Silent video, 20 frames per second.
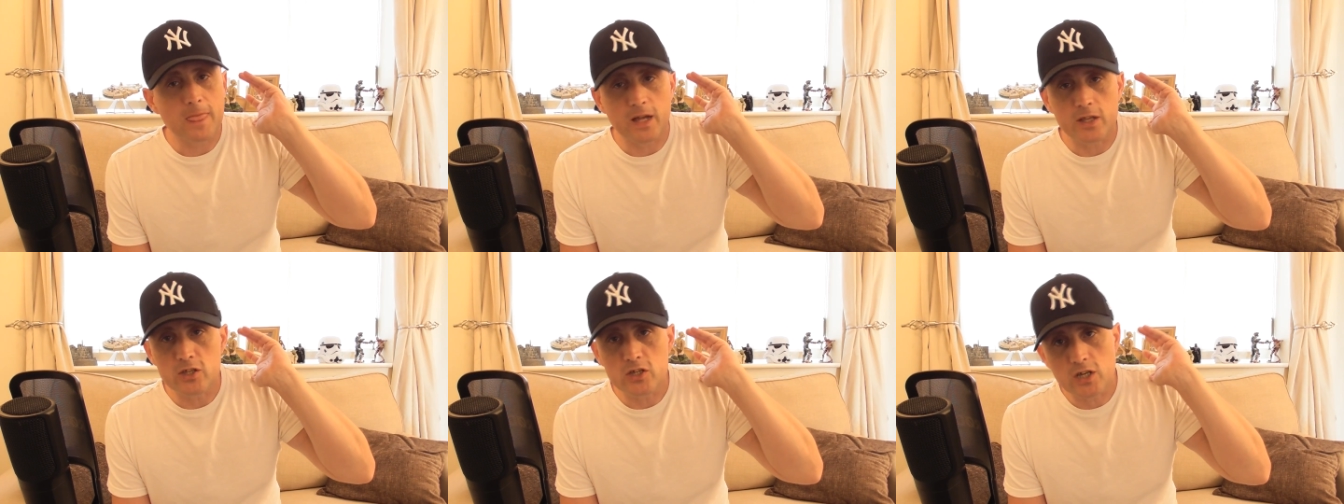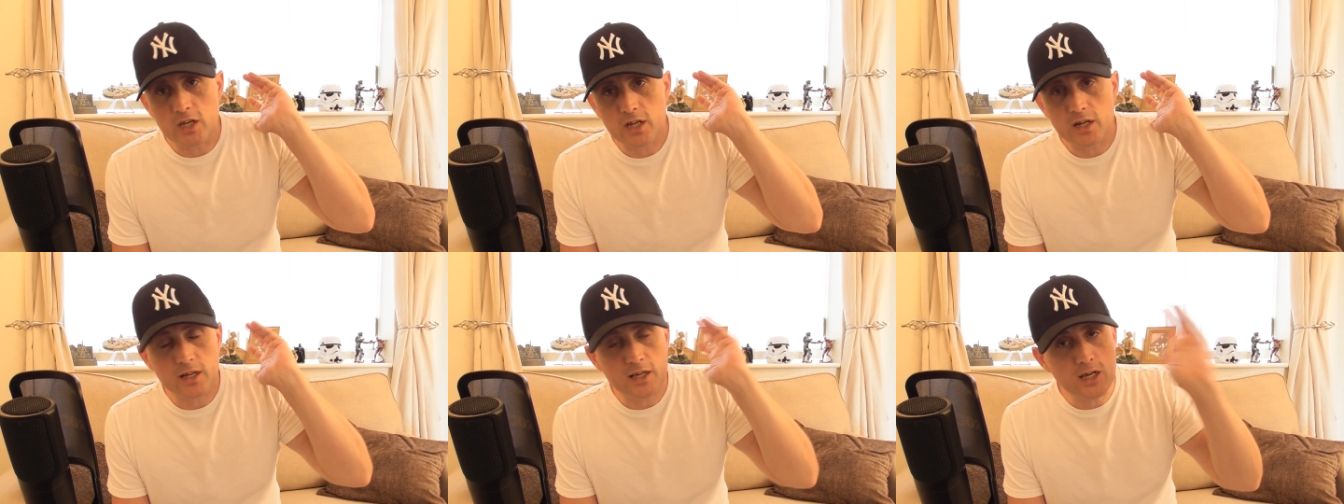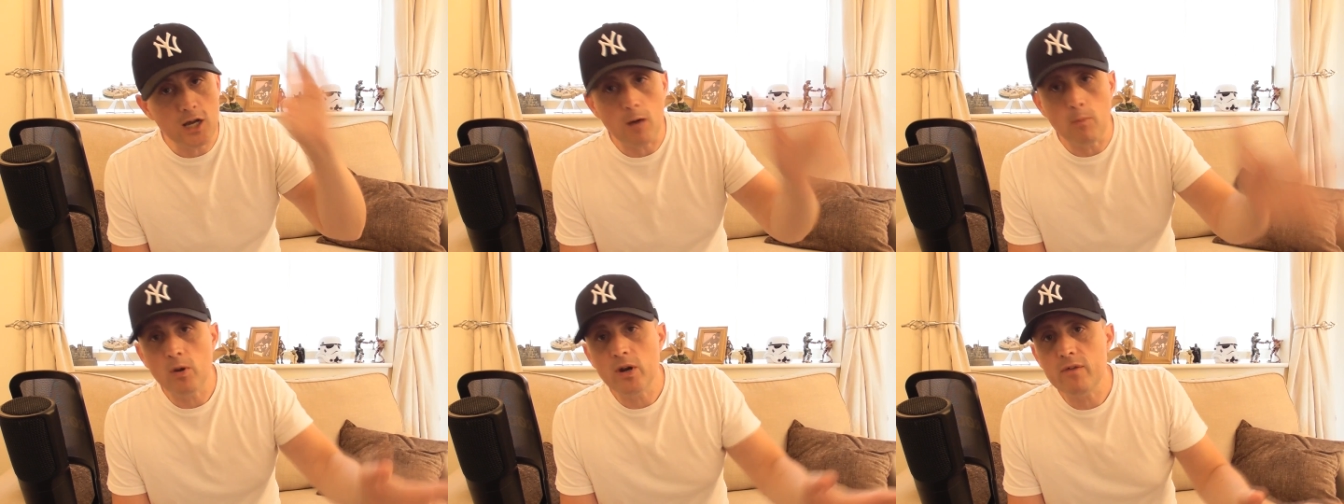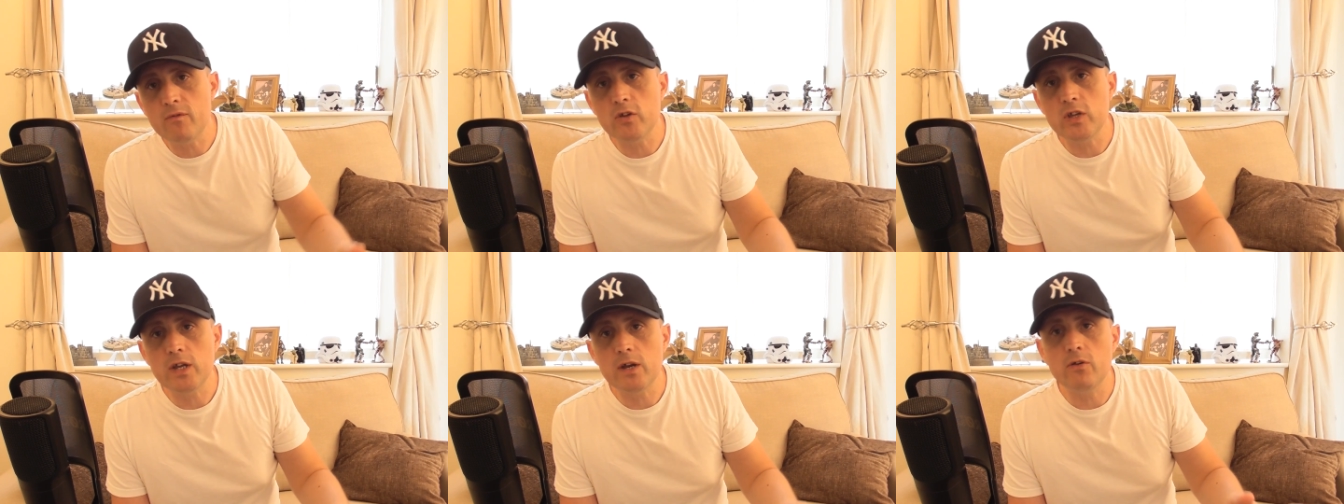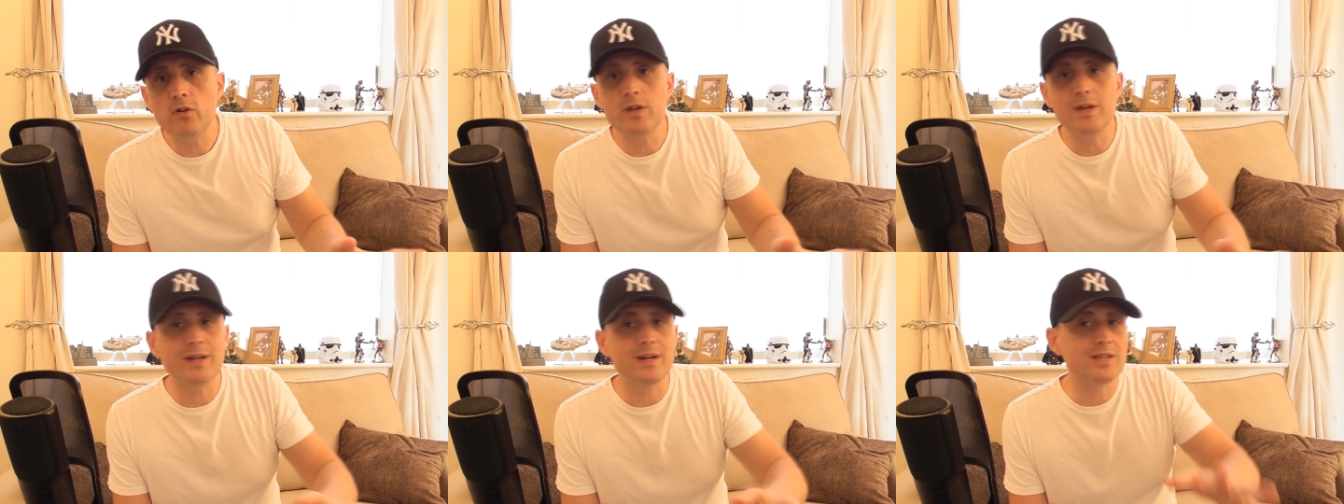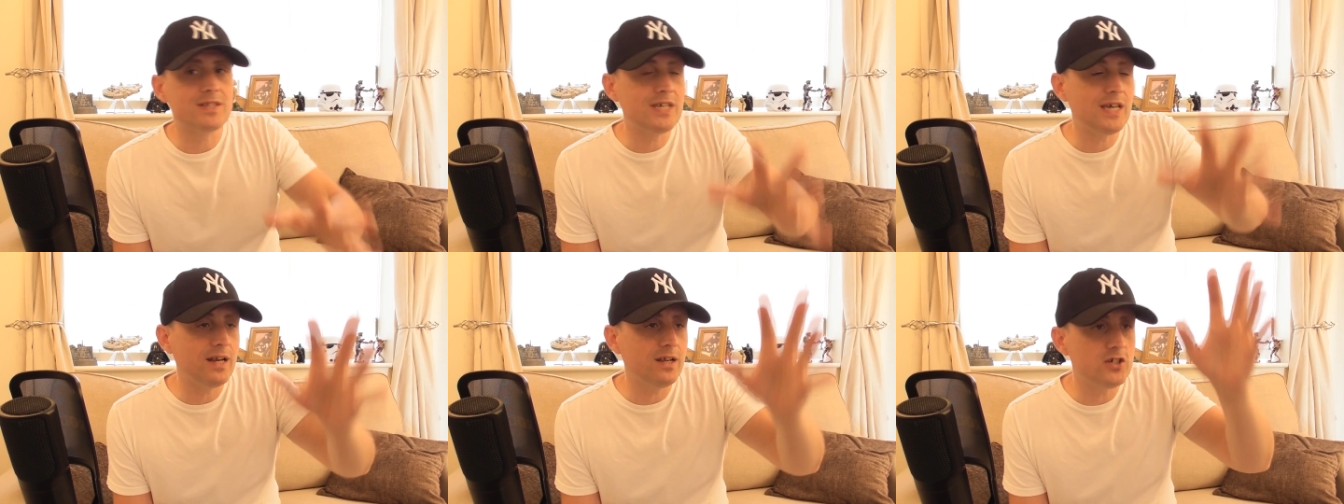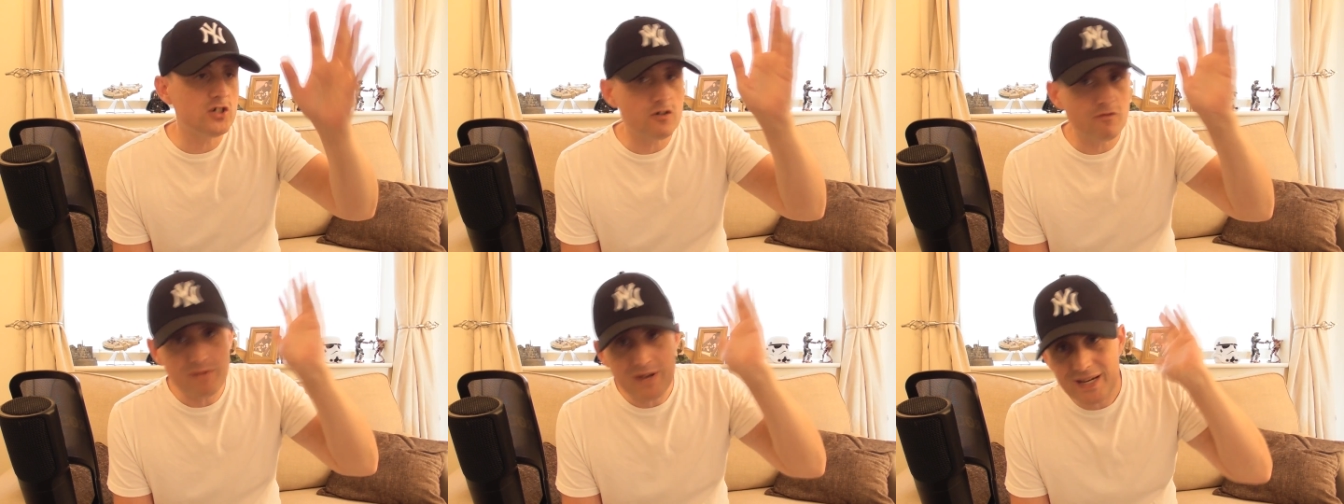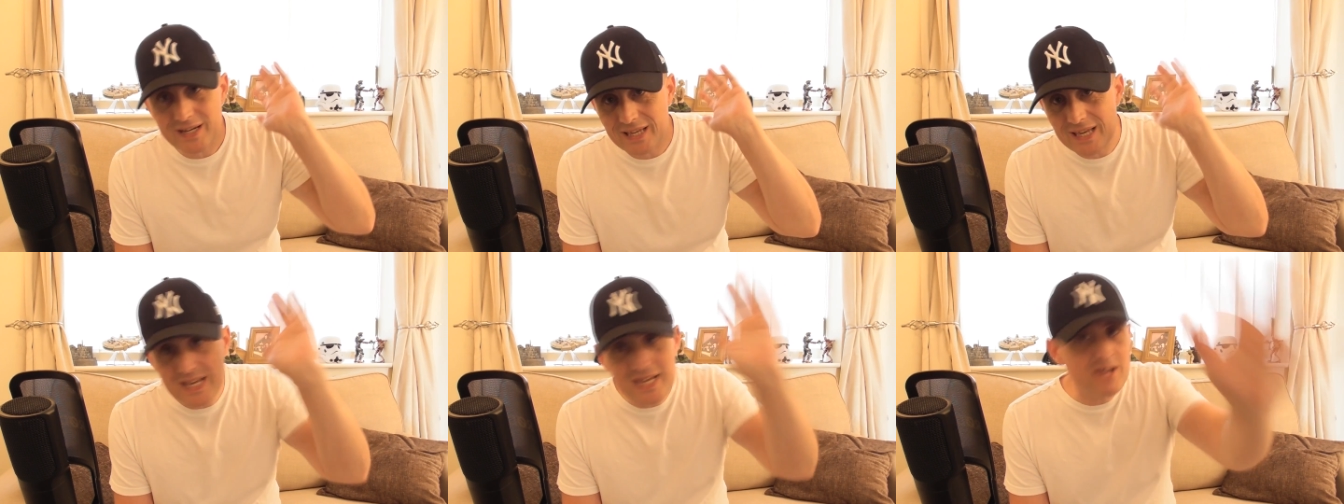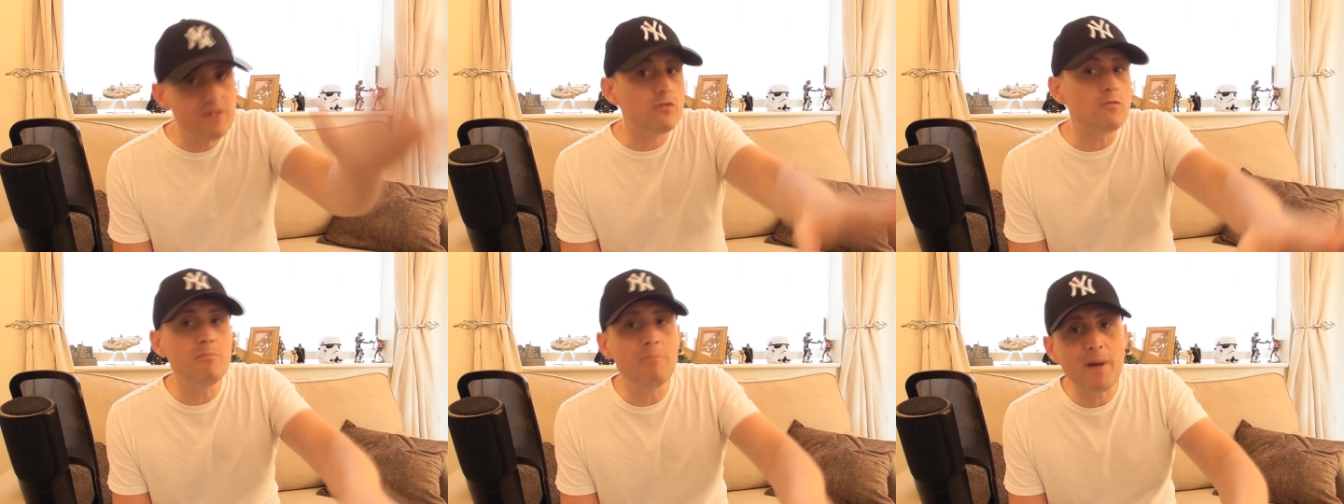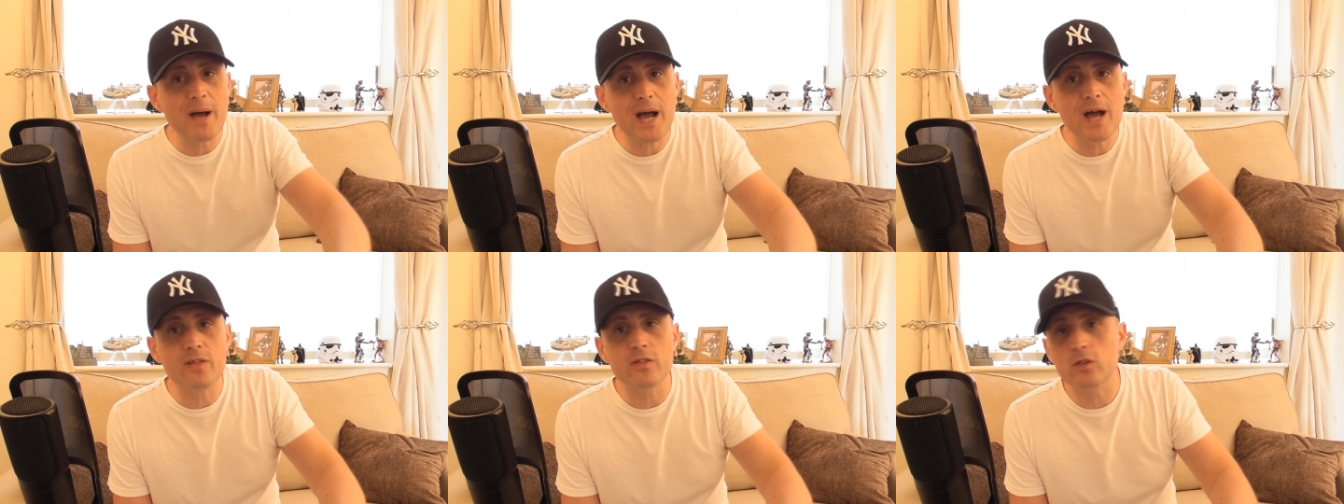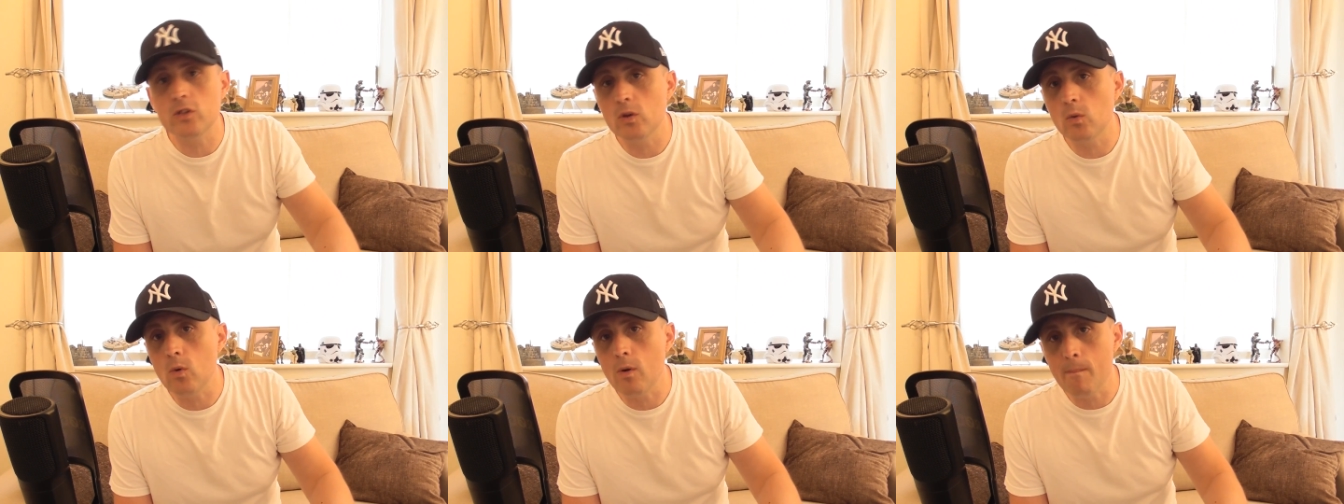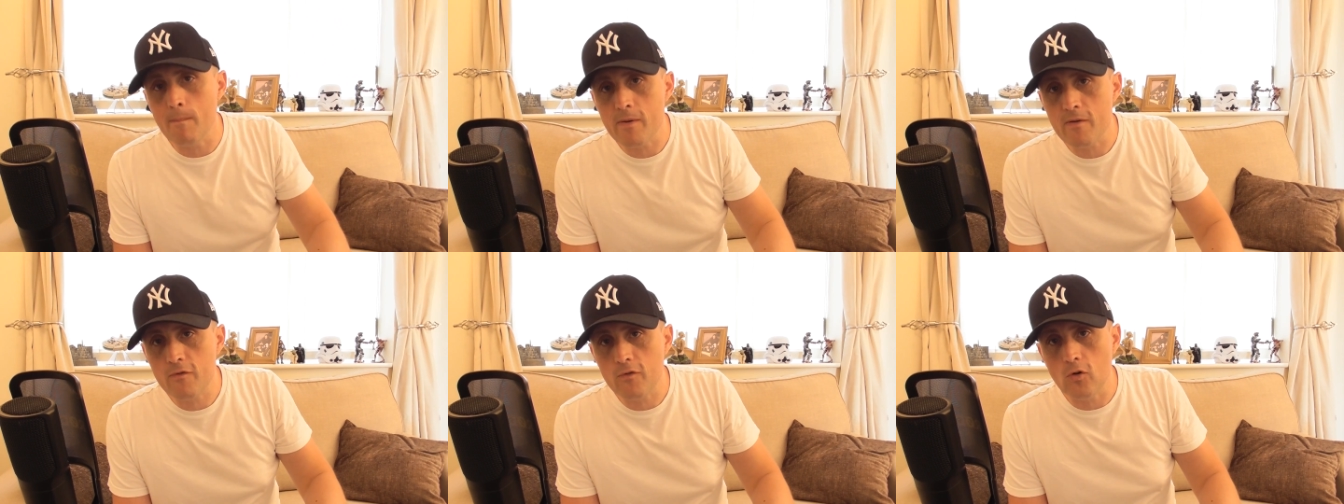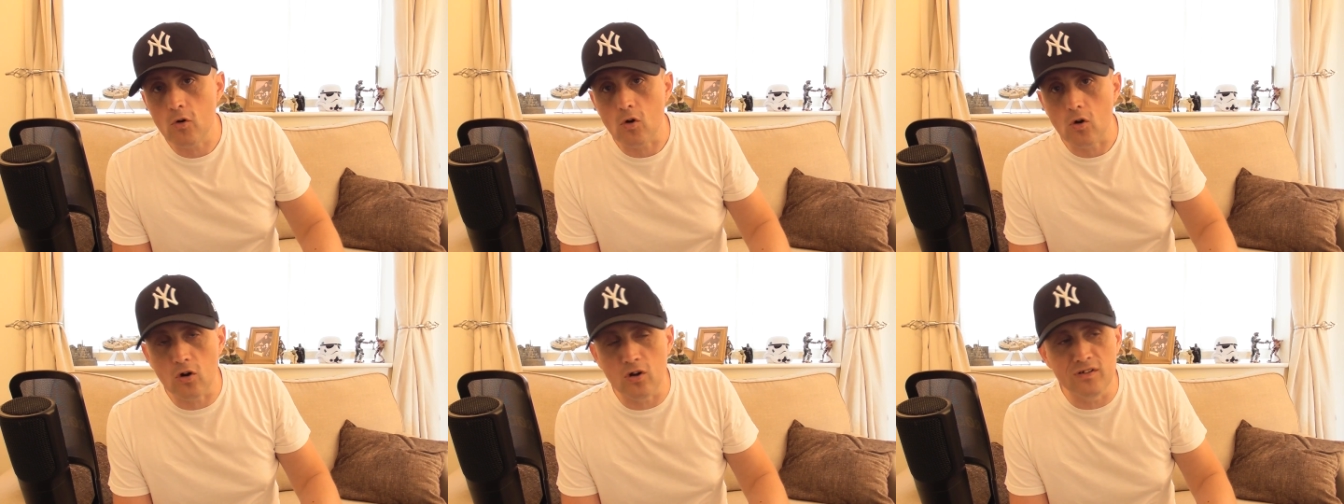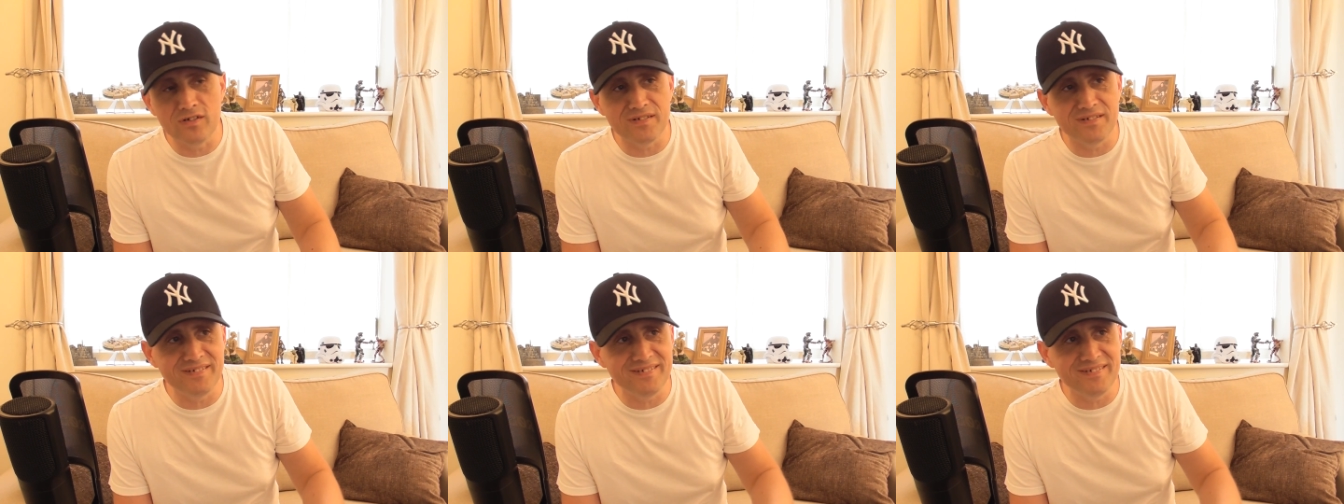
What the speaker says: and you're going to come on every year and you're going to tell us you've made it even better than the one before.